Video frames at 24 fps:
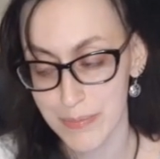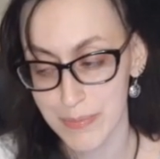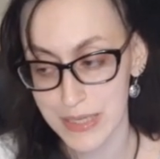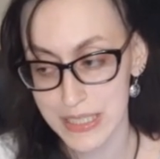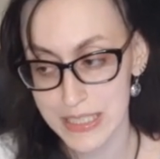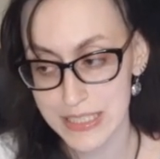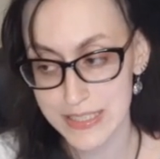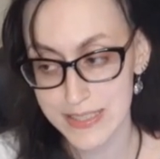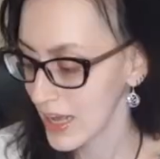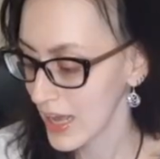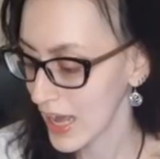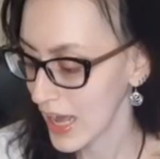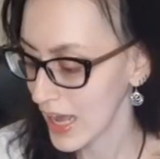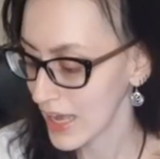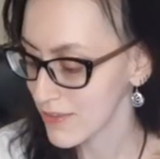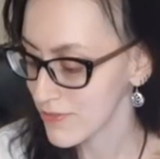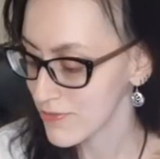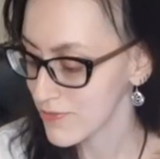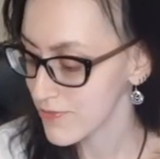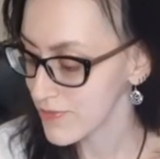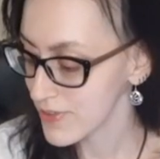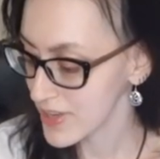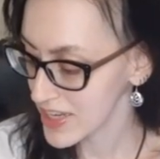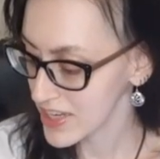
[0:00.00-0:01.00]
but I
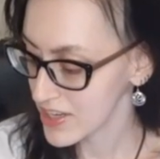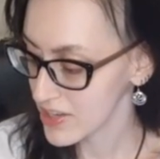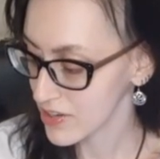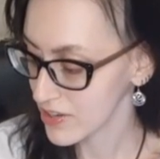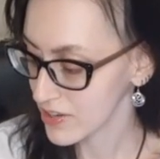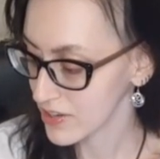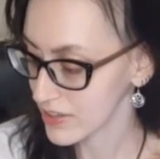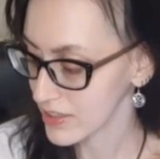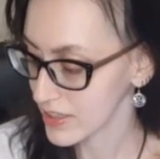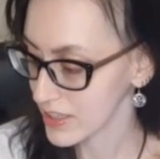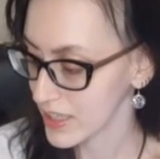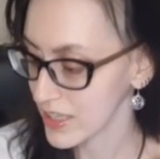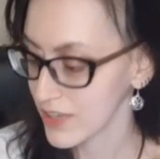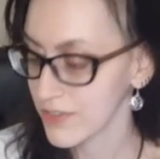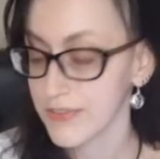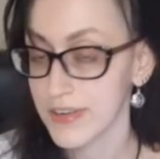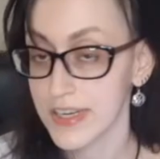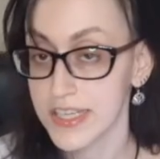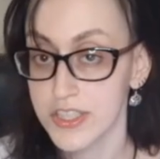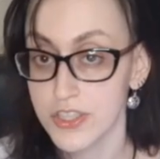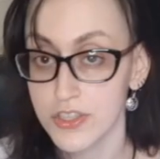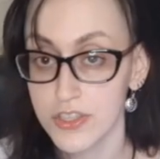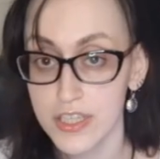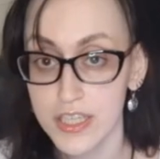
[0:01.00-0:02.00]
figured if I
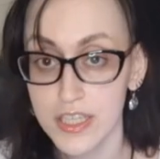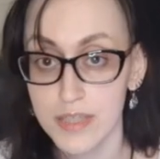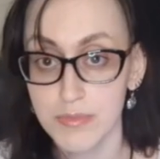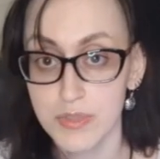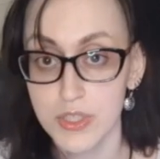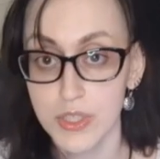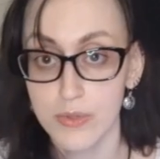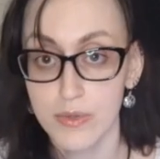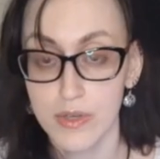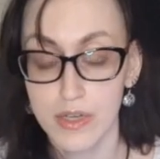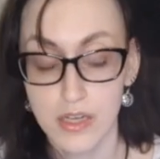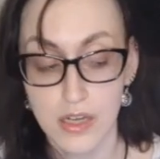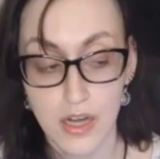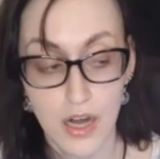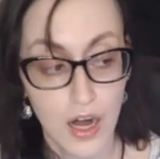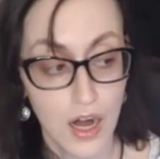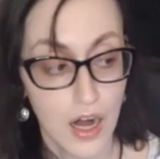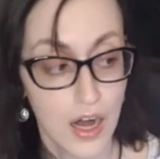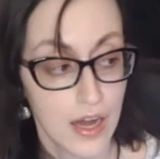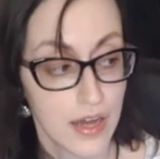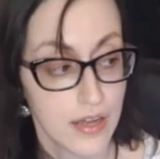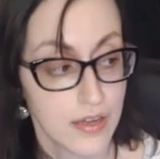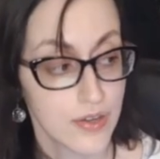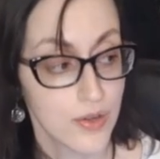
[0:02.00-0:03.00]
took him to a
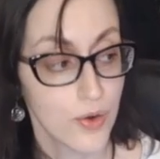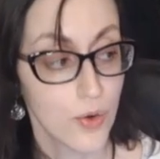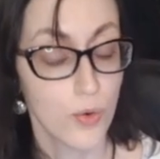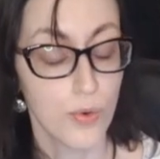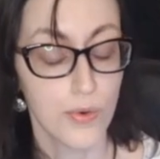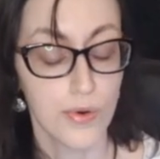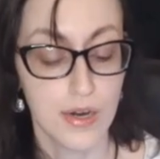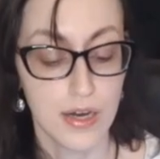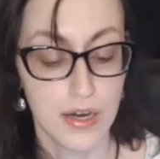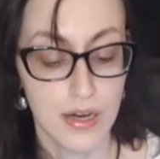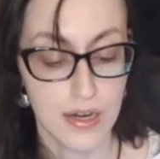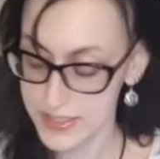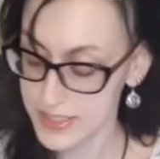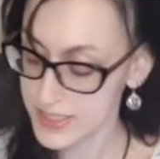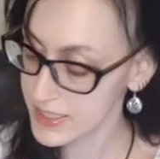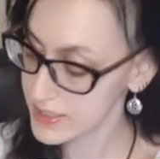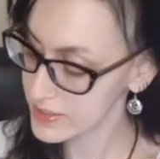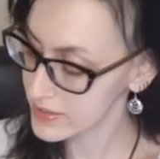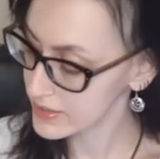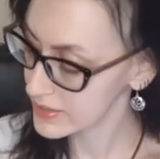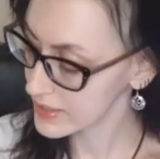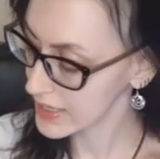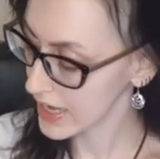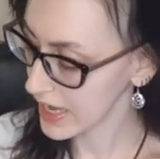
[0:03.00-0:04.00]
con or
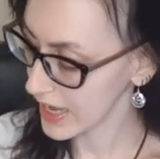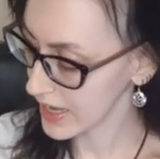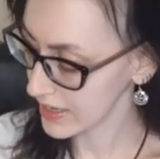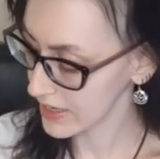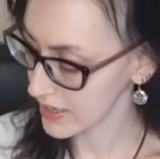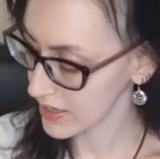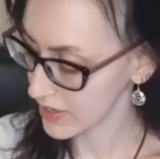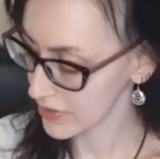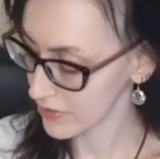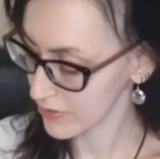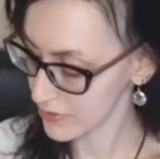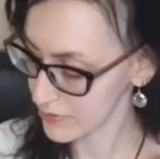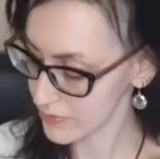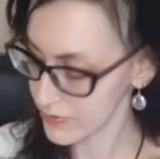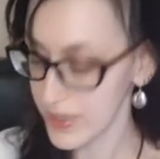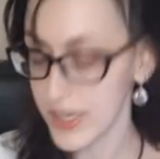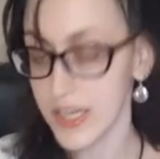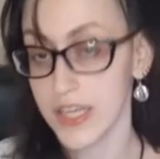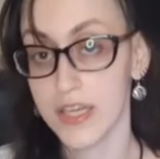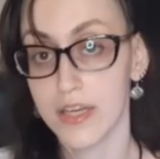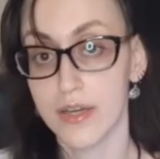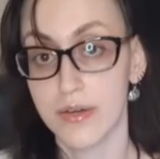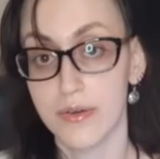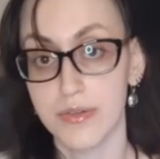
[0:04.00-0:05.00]
did any other
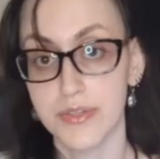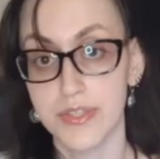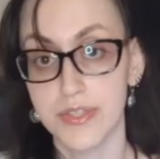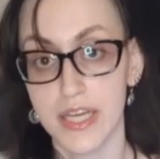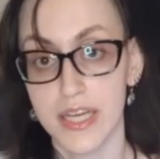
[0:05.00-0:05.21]
videos,